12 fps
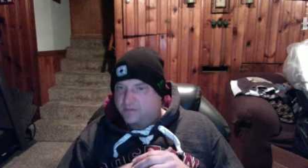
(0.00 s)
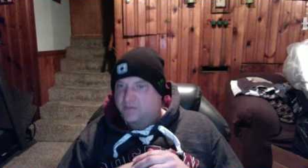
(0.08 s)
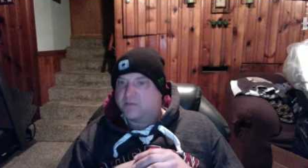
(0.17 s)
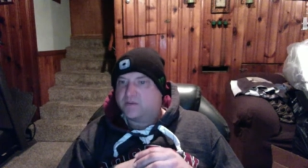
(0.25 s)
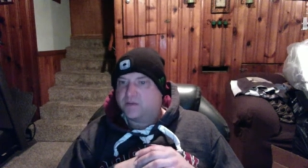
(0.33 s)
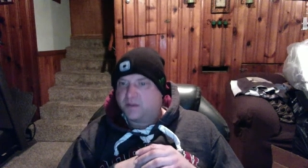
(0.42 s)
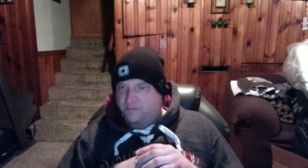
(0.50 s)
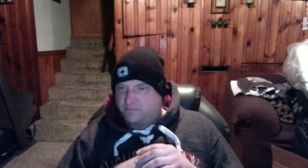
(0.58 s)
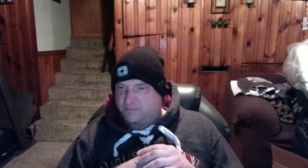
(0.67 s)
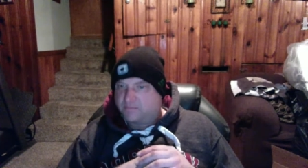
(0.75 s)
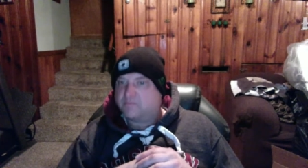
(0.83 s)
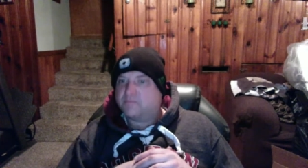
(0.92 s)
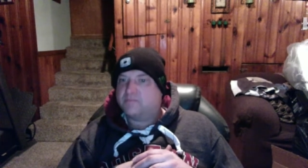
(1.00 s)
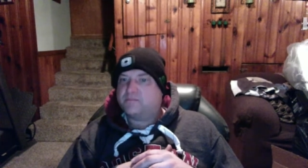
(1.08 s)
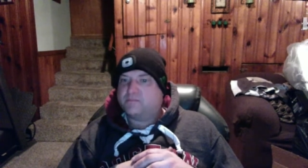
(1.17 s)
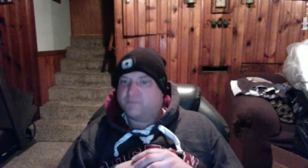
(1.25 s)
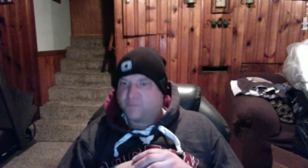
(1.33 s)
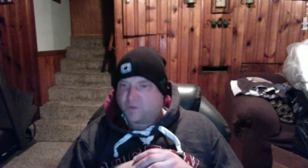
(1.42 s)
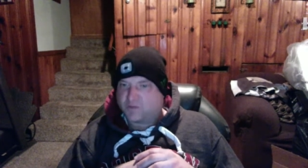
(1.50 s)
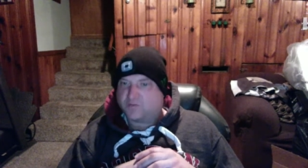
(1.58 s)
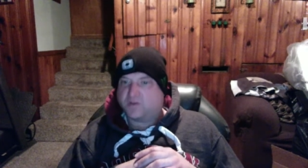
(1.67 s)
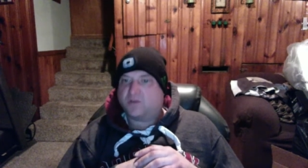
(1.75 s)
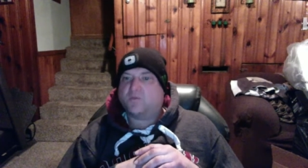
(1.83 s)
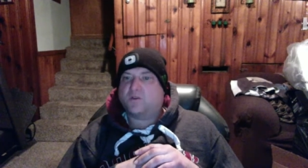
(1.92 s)
Yep. One
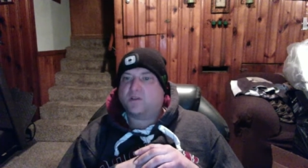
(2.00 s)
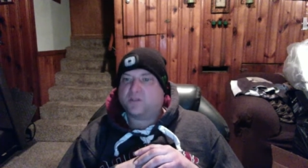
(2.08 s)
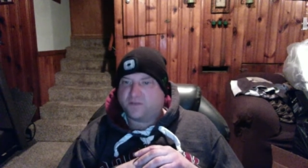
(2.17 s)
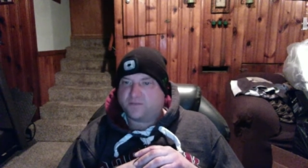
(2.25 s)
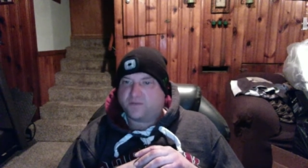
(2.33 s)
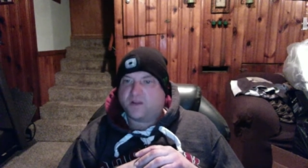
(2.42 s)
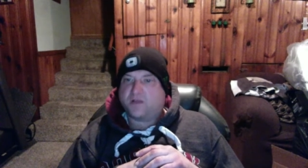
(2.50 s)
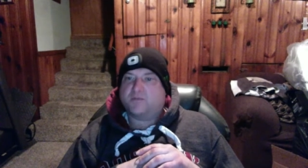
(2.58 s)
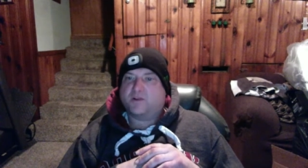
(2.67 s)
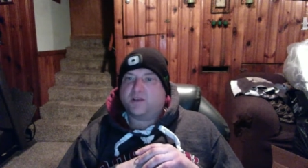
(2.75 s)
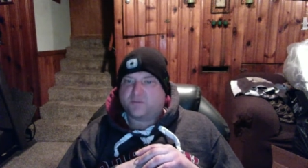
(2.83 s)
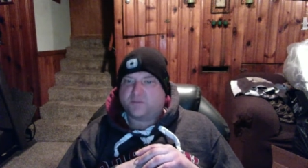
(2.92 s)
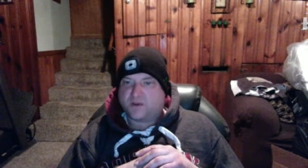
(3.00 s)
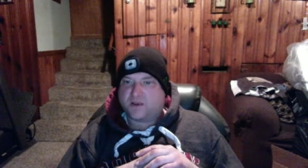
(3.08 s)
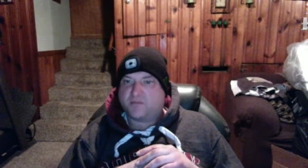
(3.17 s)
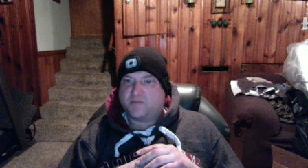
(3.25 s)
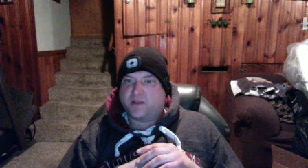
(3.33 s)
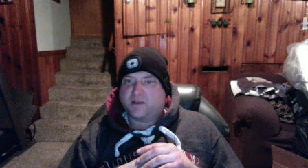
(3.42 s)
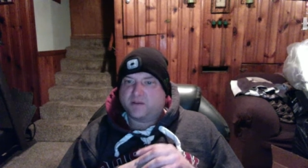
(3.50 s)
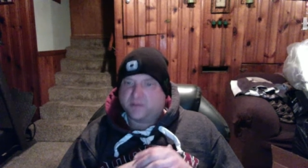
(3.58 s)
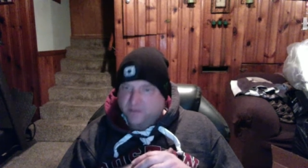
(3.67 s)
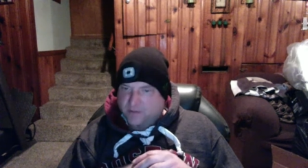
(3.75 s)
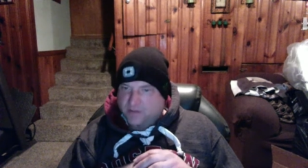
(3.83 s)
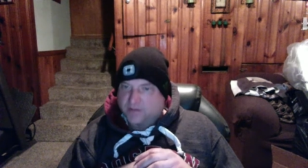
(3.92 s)
tough hombre is right, man.
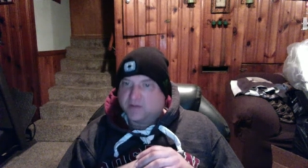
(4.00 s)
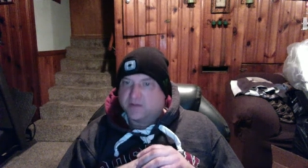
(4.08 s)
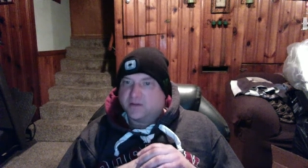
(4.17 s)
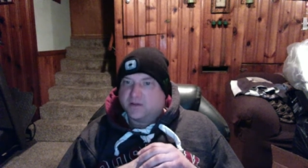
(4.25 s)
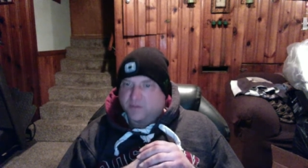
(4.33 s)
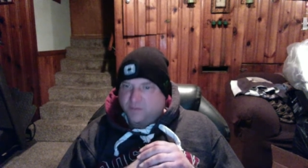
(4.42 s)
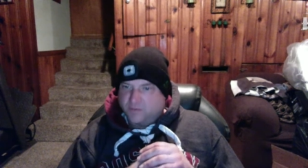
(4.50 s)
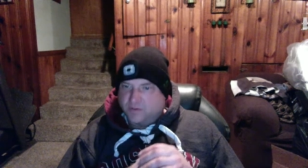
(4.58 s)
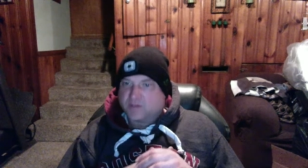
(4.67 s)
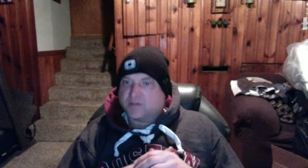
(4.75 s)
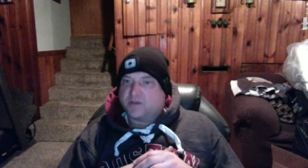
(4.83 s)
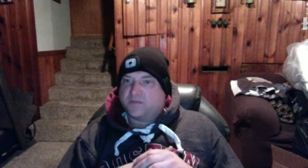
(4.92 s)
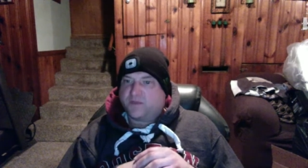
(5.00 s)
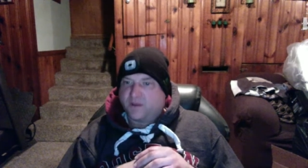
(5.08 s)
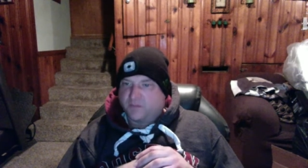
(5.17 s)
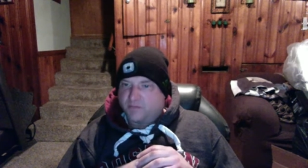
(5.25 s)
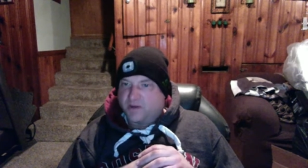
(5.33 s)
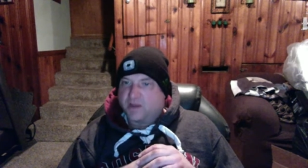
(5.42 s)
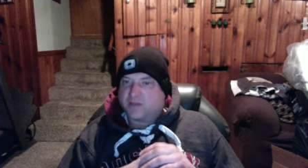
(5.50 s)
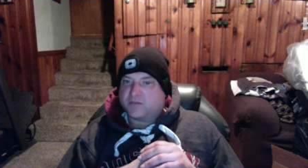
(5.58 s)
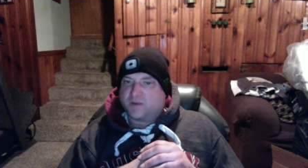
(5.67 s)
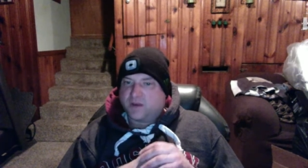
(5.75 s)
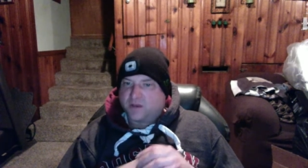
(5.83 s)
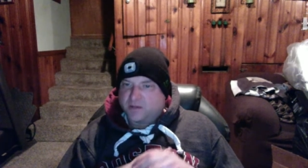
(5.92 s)
One tough hombre is right.